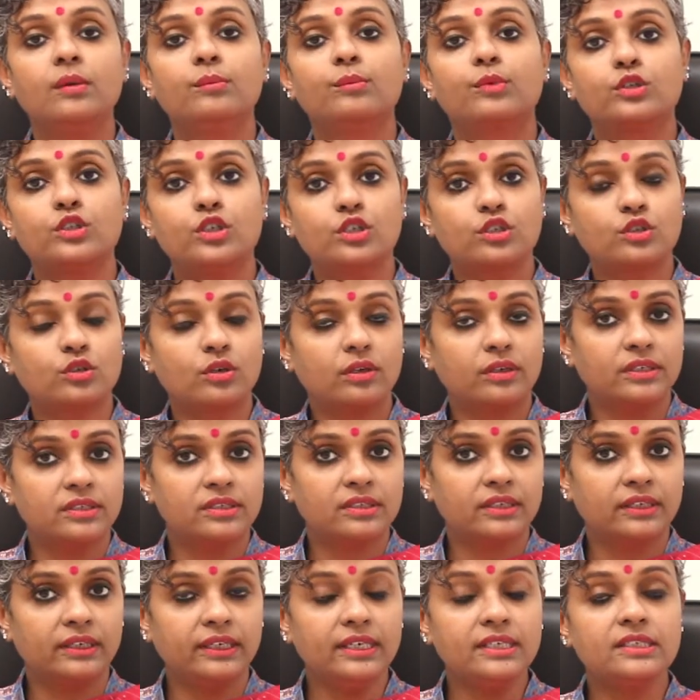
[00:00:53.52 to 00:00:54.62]
Progesterone is
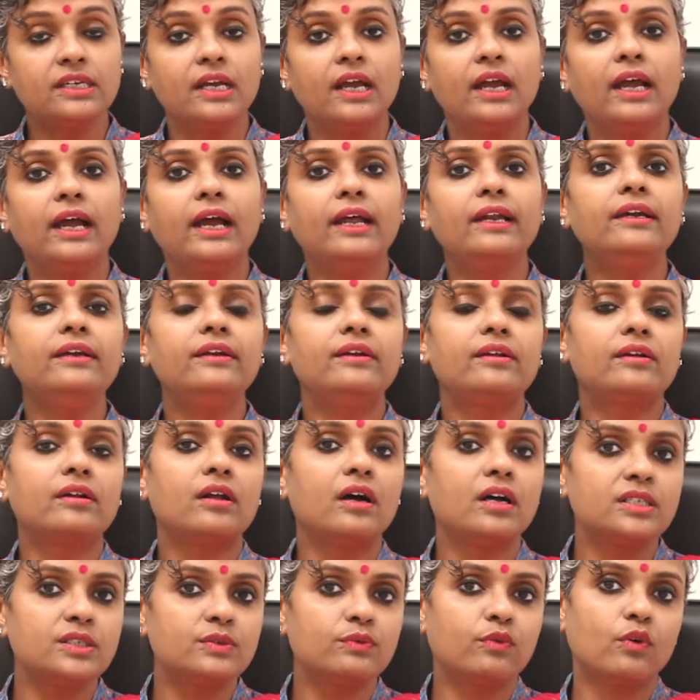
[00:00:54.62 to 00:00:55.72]
released and it
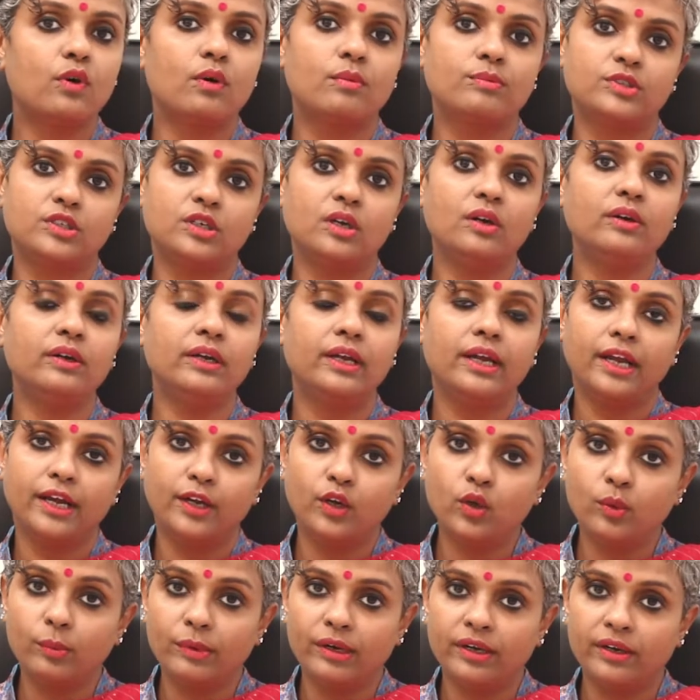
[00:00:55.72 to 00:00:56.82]
transforms your
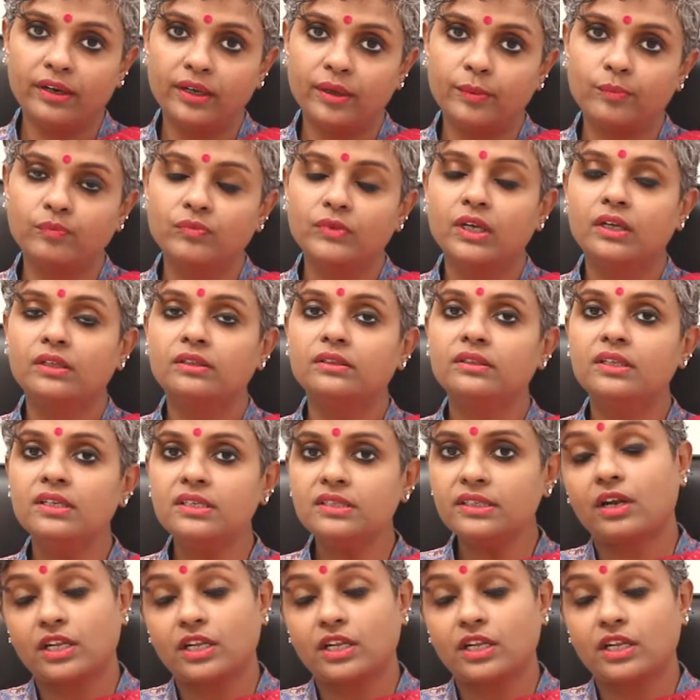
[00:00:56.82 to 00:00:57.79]
endometrium. This